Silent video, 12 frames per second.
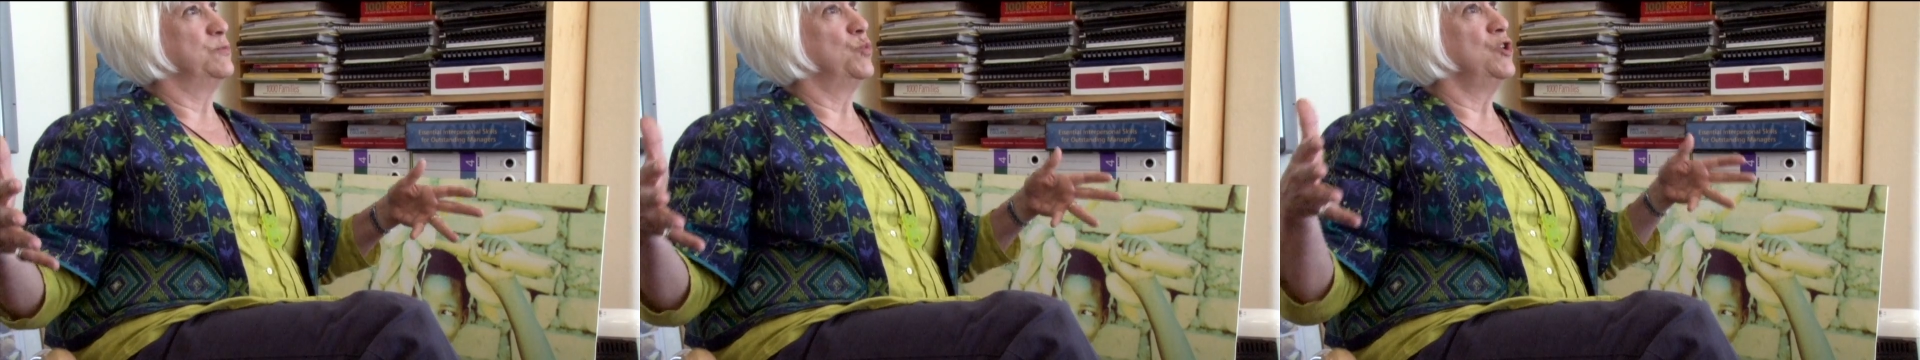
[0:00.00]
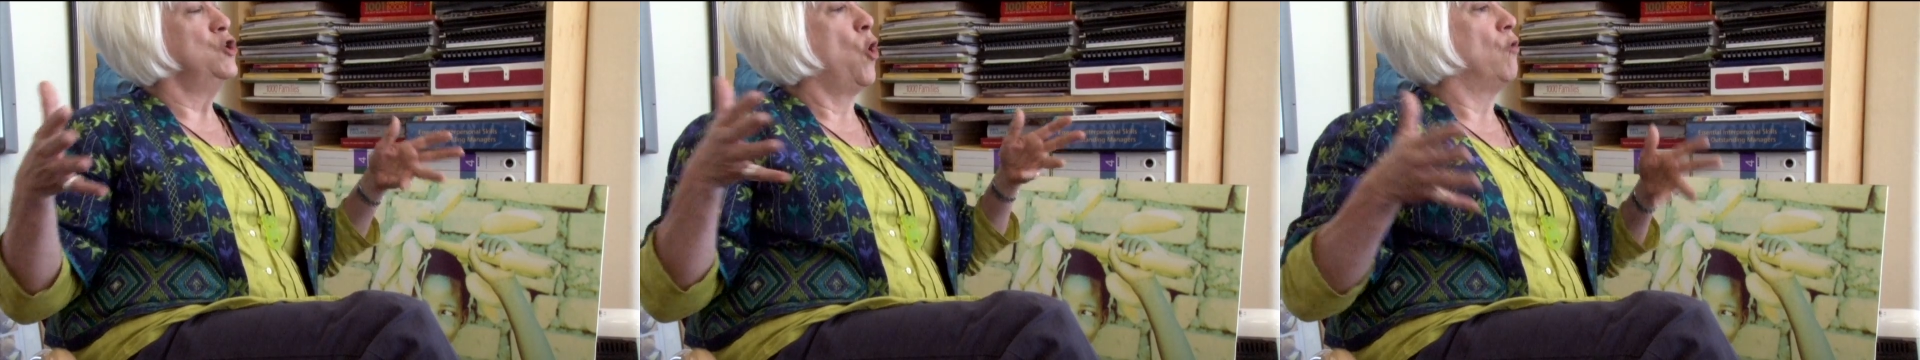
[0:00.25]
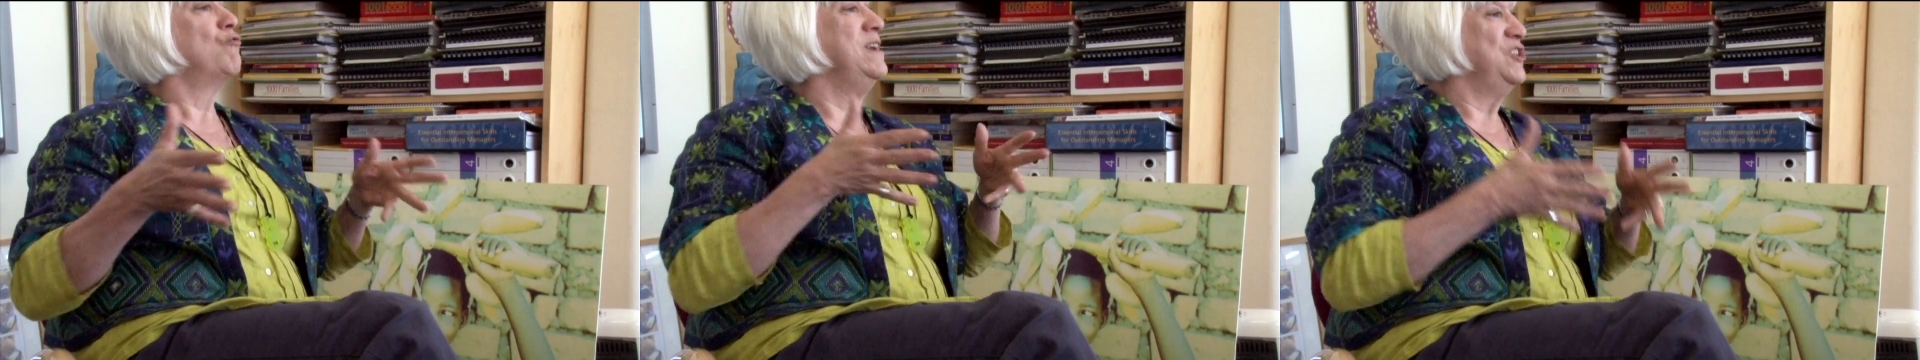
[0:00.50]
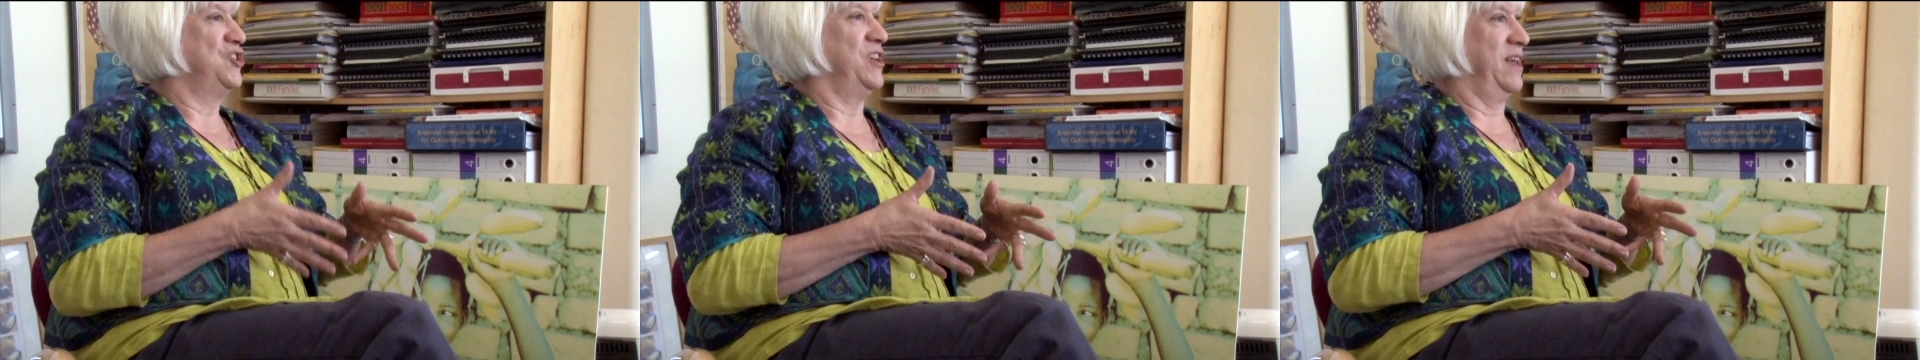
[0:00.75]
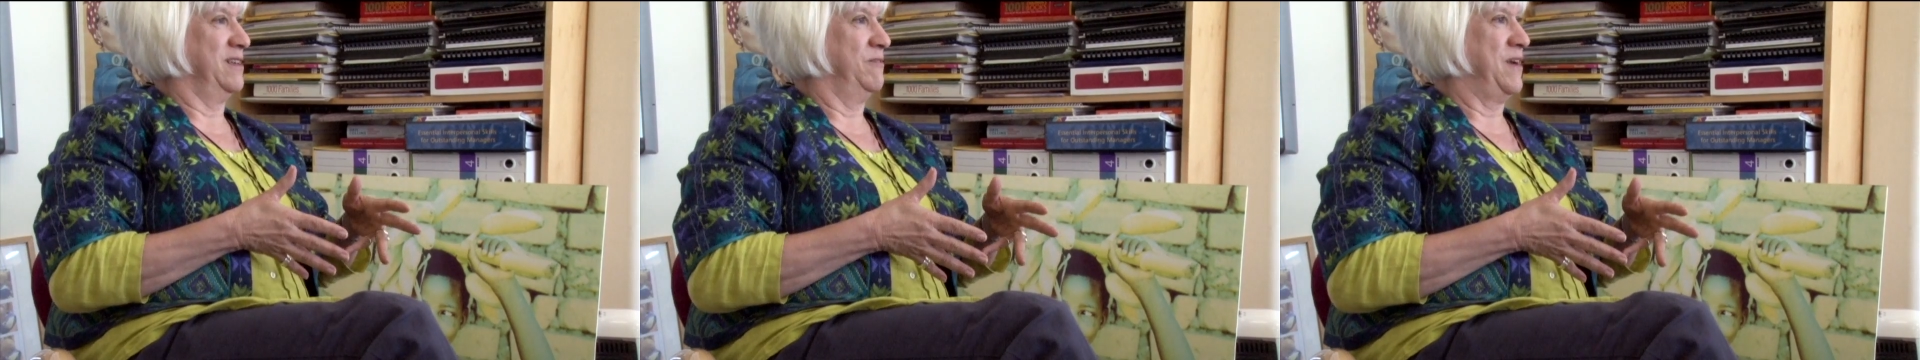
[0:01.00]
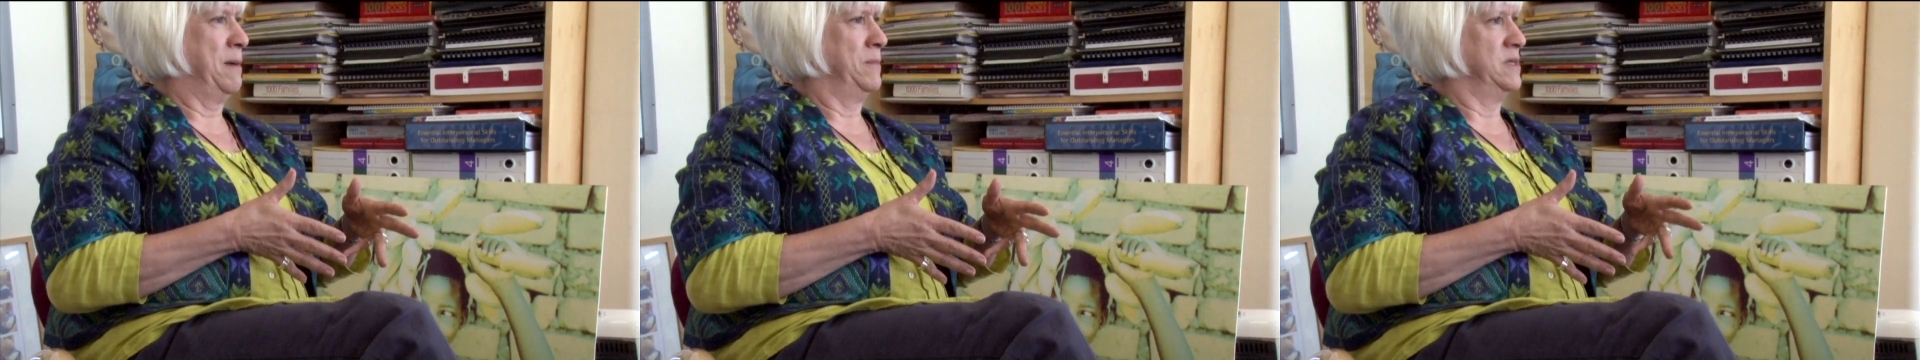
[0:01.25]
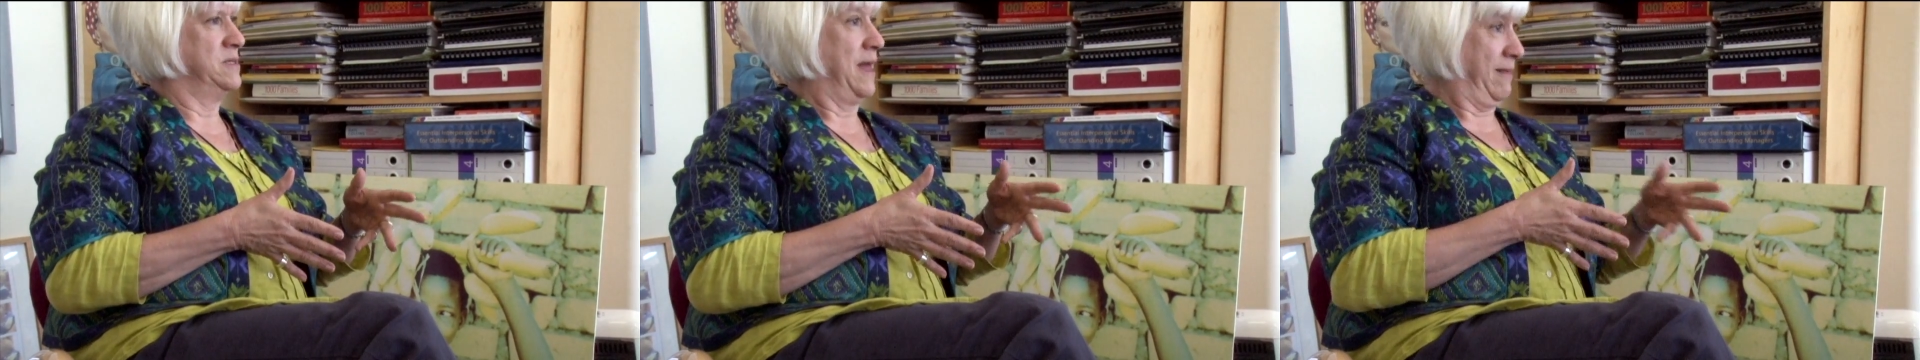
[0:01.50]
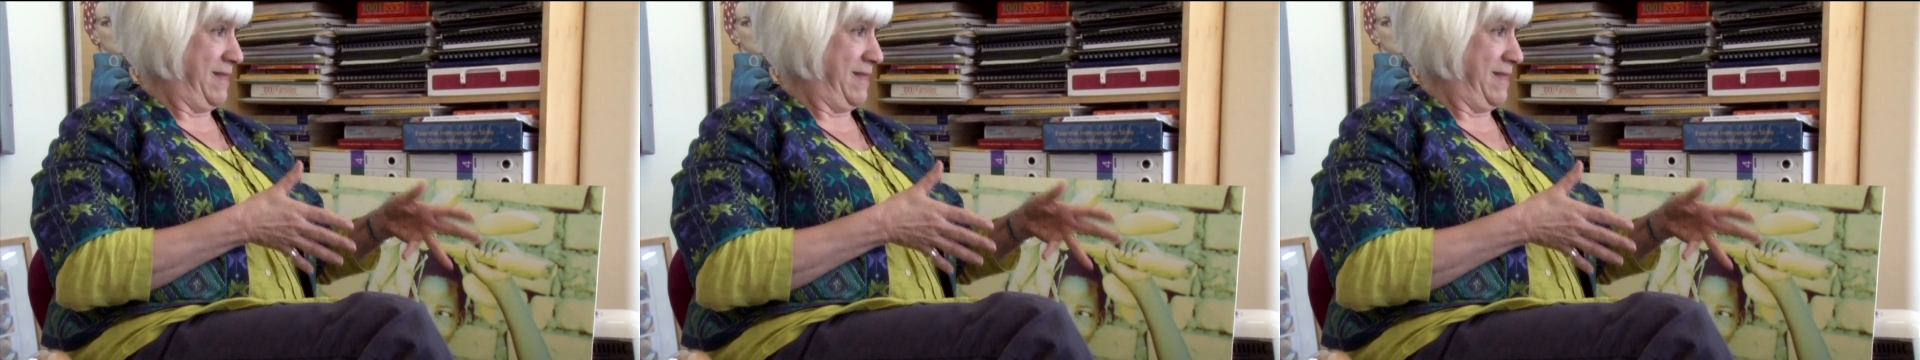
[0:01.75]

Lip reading: were not reaching families like